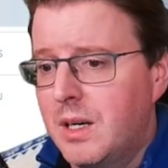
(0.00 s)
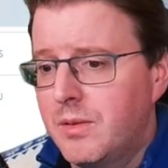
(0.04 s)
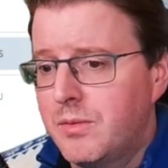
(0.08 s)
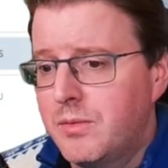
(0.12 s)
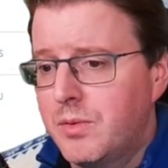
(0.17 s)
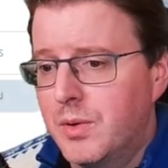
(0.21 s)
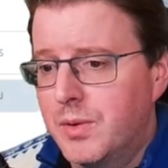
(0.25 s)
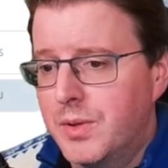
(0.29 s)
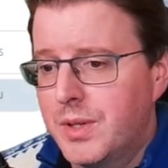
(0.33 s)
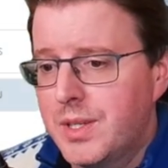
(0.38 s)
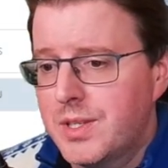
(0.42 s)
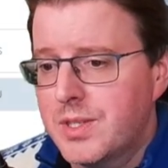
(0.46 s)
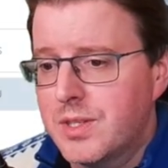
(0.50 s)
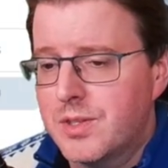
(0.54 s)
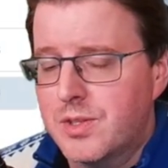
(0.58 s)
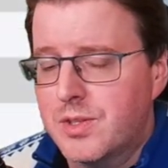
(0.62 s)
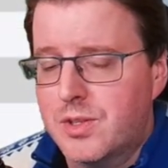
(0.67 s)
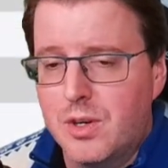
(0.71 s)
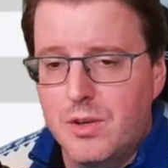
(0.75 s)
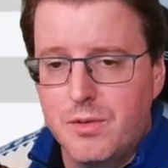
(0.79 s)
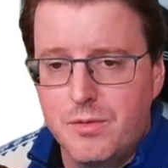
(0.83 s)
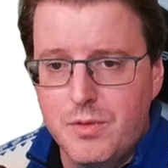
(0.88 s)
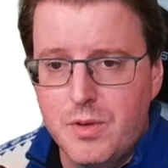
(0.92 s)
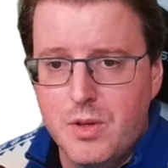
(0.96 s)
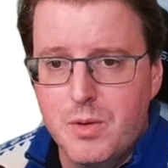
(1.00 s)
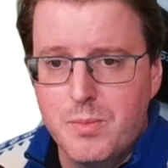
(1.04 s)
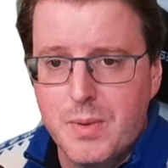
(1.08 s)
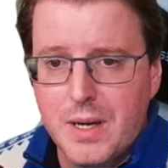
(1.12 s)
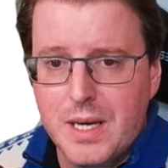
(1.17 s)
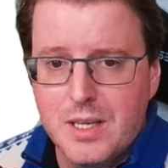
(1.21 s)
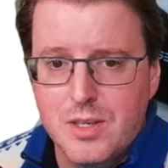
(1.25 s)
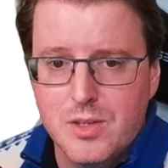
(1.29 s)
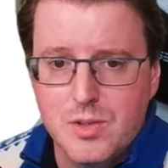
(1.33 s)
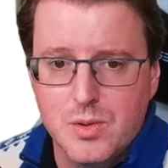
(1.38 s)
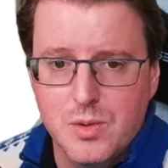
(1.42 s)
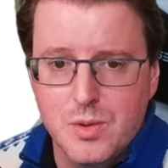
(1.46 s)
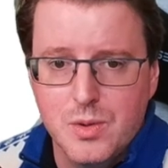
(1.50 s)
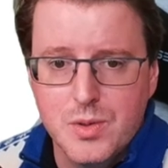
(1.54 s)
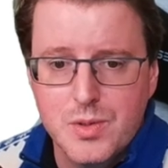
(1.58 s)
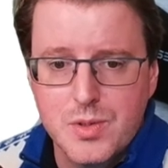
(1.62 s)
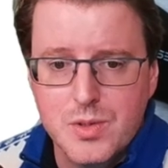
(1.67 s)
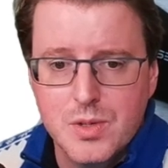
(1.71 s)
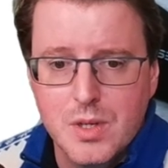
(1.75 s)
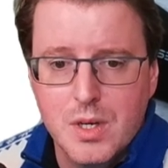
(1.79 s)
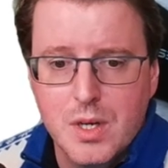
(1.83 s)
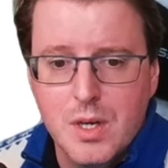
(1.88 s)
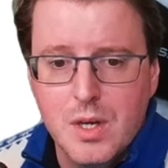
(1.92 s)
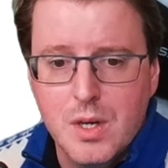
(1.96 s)
for this, let's go view page
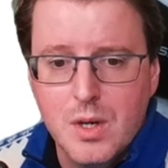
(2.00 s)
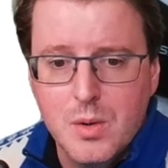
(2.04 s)
source,